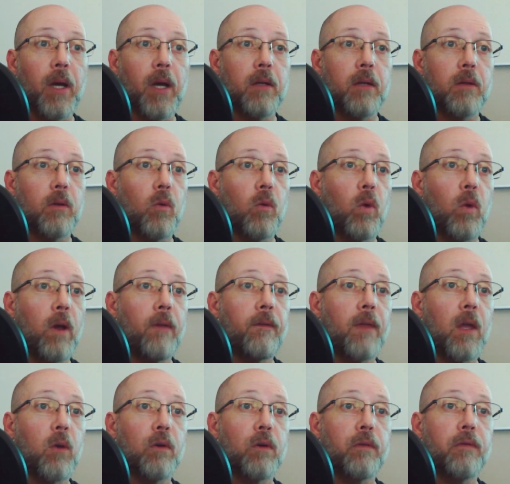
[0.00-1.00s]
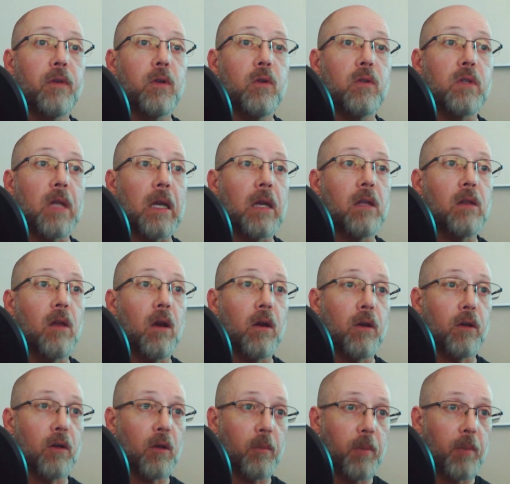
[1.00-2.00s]
But when they refuse any
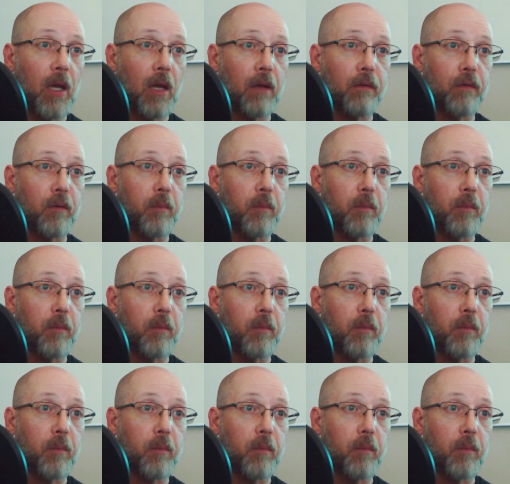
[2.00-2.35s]
longer to pay